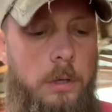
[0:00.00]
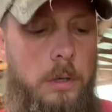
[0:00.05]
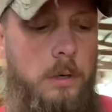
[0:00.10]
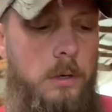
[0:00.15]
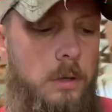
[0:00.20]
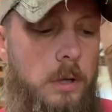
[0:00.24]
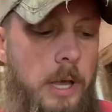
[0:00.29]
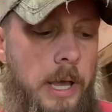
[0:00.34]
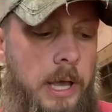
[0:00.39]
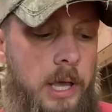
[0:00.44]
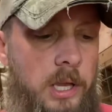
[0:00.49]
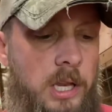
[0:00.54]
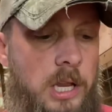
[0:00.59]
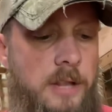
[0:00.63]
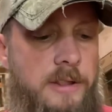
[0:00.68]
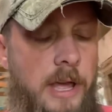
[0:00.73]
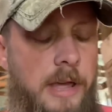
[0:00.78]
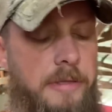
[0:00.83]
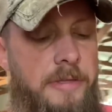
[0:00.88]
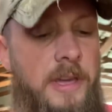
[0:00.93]
and that
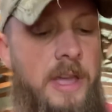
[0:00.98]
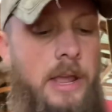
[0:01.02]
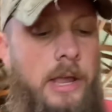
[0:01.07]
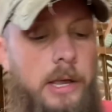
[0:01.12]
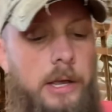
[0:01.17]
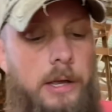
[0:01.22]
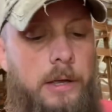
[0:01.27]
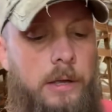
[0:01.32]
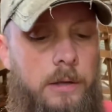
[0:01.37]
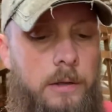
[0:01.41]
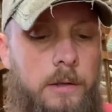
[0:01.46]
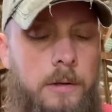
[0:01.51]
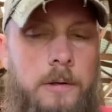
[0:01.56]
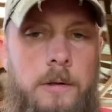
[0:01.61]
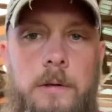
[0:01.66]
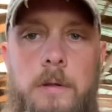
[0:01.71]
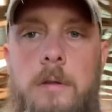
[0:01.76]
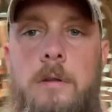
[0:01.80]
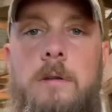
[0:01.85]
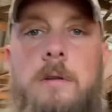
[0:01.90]
they think
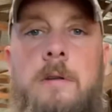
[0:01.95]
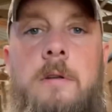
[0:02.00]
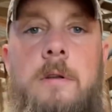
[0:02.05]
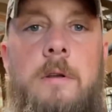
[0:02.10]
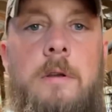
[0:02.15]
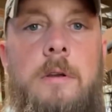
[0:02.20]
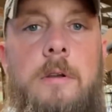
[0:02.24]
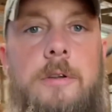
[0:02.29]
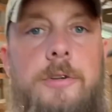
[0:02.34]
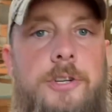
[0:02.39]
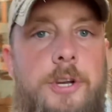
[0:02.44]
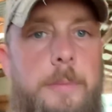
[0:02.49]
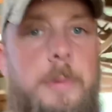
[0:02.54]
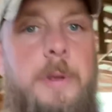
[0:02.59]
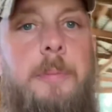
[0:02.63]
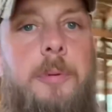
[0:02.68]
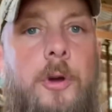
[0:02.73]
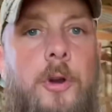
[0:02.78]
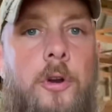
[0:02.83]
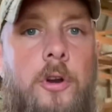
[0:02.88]
should be
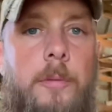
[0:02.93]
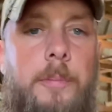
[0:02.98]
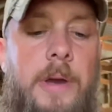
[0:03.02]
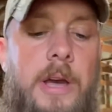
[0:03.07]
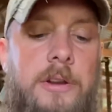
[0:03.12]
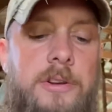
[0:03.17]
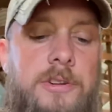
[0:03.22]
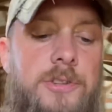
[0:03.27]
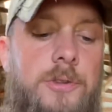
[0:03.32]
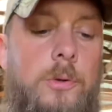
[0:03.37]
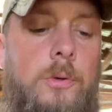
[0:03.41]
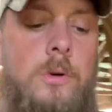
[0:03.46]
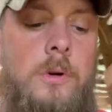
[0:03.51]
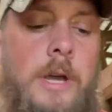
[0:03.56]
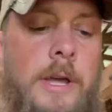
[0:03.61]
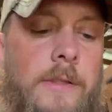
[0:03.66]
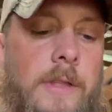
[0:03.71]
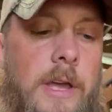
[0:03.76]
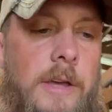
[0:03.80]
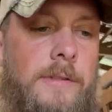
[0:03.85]
put on a pedestal
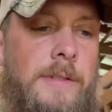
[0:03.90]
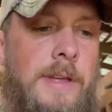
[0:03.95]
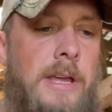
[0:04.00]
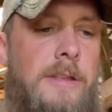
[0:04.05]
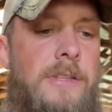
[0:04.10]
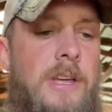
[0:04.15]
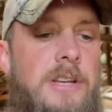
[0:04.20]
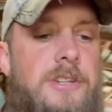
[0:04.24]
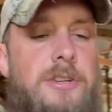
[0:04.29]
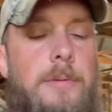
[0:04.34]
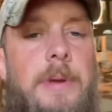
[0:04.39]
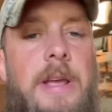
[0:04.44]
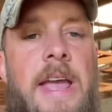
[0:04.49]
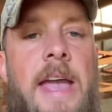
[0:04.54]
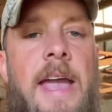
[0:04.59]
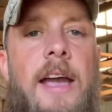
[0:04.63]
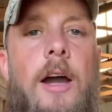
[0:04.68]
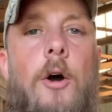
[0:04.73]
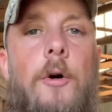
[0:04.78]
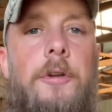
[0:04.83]
and they think should be
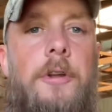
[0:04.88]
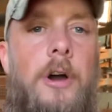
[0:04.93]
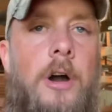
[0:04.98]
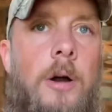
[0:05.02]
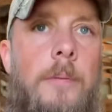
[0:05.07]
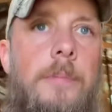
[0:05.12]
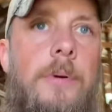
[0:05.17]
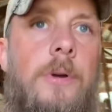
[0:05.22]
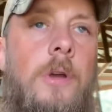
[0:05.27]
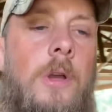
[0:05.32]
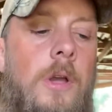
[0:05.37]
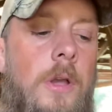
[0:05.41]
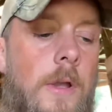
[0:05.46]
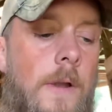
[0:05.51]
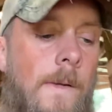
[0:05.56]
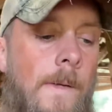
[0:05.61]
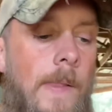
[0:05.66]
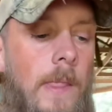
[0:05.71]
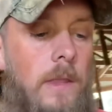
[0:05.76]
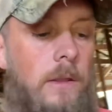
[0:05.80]
held up,
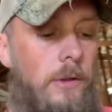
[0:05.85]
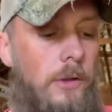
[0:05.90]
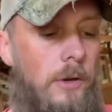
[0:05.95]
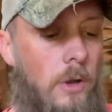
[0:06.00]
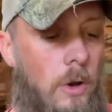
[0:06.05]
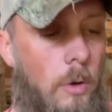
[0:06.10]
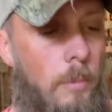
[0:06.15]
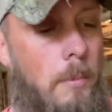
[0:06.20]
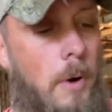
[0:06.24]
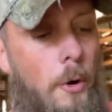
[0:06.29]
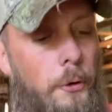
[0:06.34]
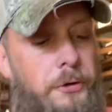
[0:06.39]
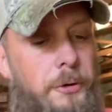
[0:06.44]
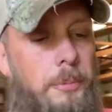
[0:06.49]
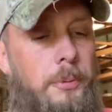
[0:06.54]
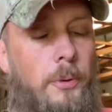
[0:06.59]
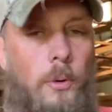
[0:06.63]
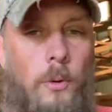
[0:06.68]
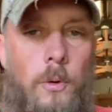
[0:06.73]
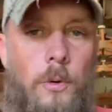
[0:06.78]

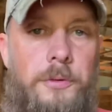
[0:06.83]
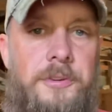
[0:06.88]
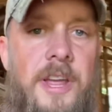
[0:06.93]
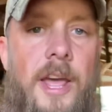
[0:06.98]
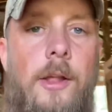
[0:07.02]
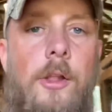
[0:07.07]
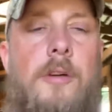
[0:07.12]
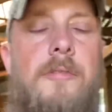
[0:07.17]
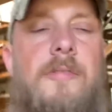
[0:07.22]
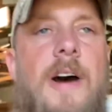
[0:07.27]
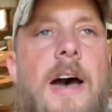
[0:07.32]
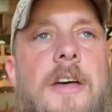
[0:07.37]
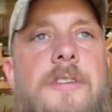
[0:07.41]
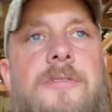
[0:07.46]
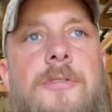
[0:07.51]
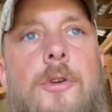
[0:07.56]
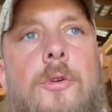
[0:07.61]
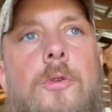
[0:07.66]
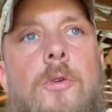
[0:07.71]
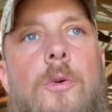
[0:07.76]
multiple televised
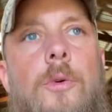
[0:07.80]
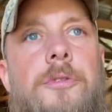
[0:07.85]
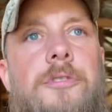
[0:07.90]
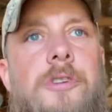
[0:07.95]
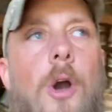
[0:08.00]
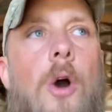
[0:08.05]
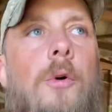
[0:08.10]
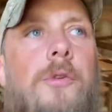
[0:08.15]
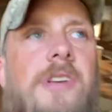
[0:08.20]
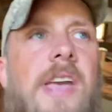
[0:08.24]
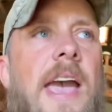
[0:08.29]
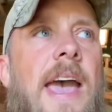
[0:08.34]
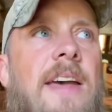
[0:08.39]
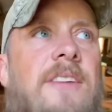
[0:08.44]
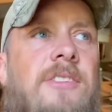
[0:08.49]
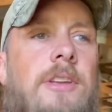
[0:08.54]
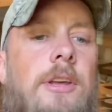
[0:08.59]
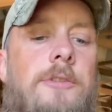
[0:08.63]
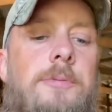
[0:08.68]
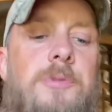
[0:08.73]
funerals, gold
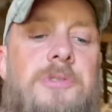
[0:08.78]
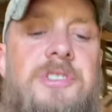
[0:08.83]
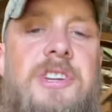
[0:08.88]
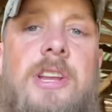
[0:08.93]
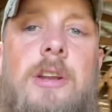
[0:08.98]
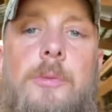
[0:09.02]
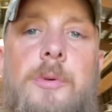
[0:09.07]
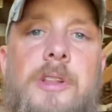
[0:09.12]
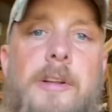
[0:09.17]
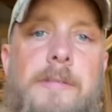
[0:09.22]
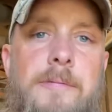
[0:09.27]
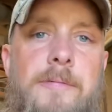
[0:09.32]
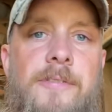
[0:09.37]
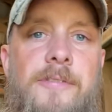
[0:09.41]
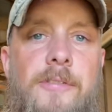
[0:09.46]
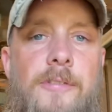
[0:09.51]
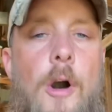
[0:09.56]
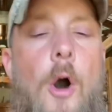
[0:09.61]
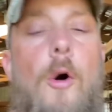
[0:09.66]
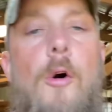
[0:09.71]
caskets, presented with a
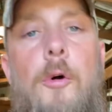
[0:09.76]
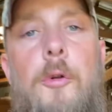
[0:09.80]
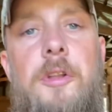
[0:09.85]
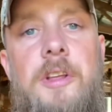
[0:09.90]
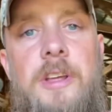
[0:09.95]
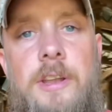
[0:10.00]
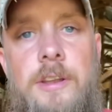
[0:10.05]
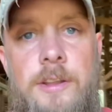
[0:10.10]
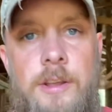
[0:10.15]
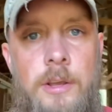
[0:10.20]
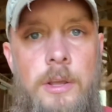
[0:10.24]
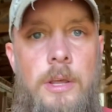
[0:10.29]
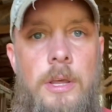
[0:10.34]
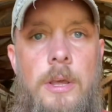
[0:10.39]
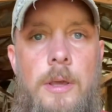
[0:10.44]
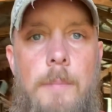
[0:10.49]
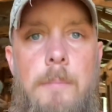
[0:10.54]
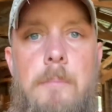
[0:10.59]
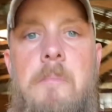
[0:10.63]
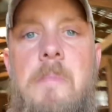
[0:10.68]
folded
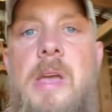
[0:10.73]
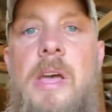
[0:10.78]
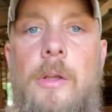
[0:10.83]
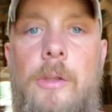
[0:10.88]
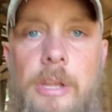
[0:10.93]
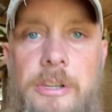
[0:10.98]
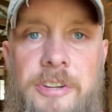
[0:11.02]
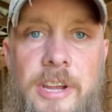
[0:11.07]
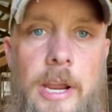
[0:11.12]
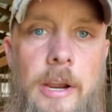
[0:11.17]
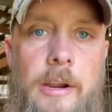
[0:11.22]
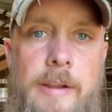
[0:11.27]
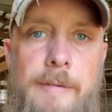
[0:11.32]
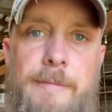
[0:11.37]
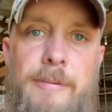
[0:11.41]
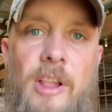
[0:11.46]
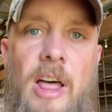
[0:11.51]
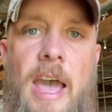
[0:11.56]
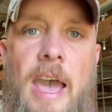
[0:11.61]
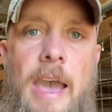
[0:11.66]
military
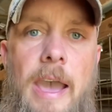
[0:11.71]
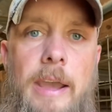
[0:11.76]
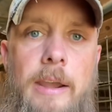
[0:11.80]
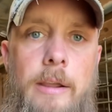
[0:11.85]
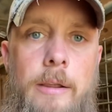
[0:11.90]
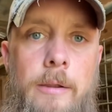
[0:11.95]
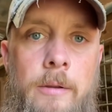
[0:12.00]
flag.